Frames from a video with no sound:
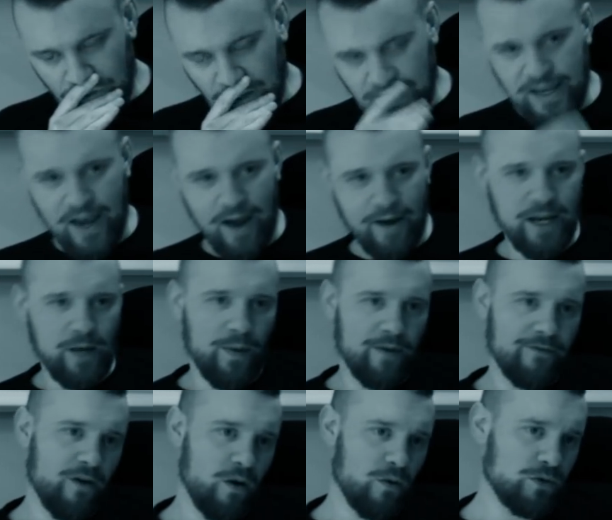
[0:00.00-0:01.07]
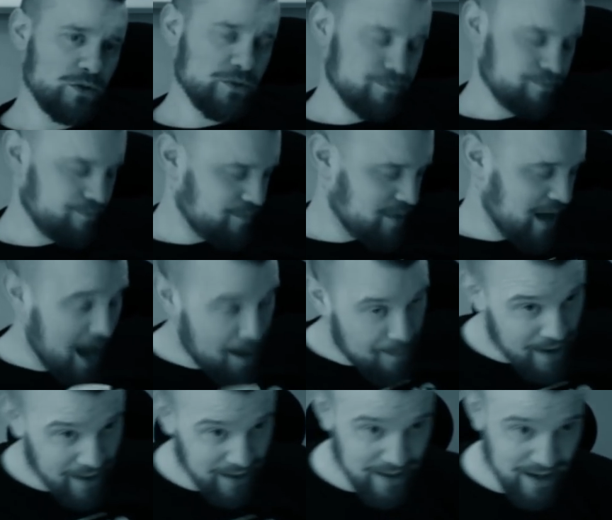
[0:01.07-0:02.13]
Yeah, anyway, folks, I'm
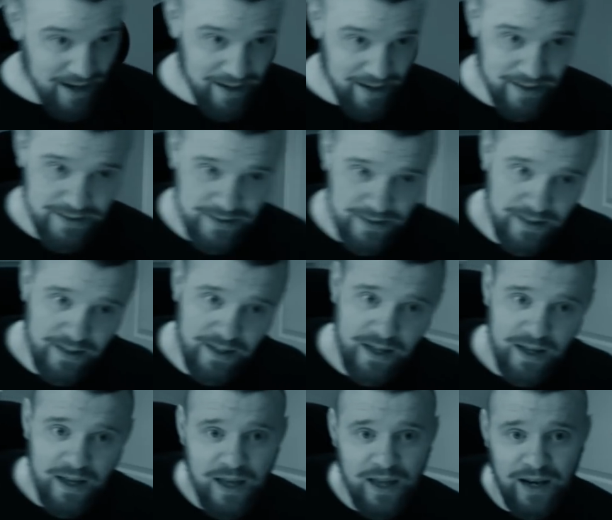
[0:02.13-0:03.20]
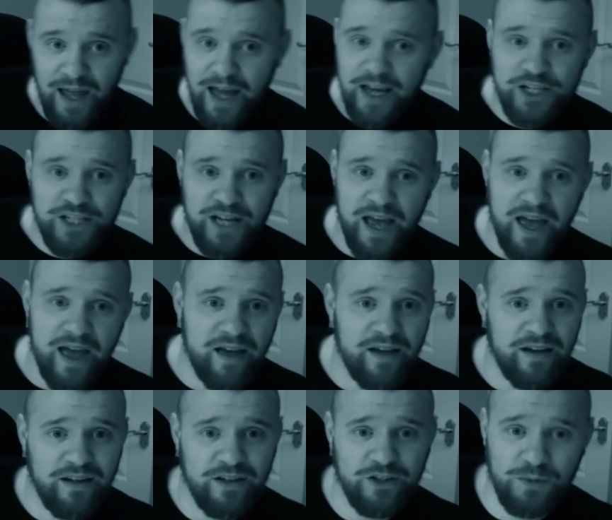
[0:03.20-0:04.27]
Alien Addict. Like, share,
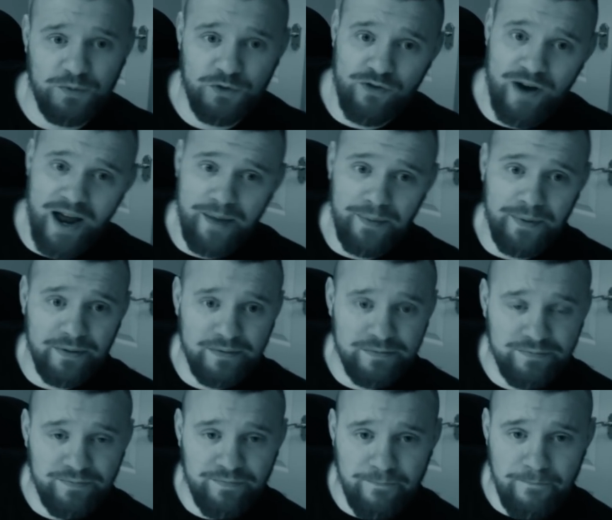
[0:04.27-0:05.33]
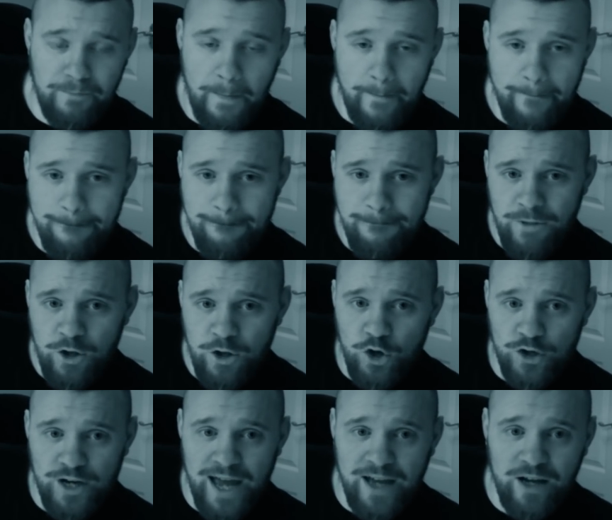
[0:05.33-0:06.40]
and subscribe. Good
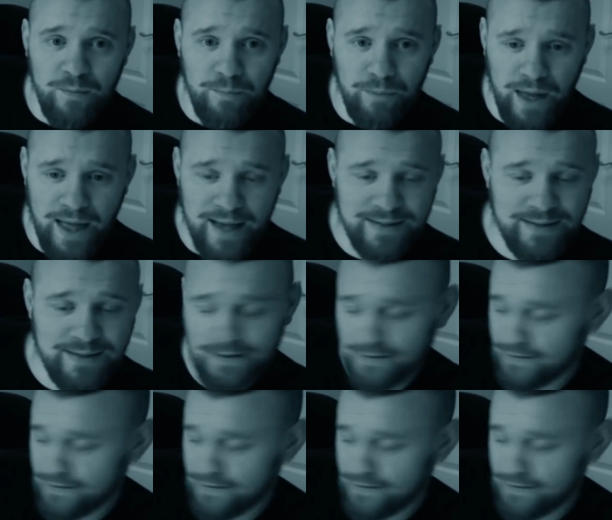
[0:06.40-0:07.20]
night, God bless.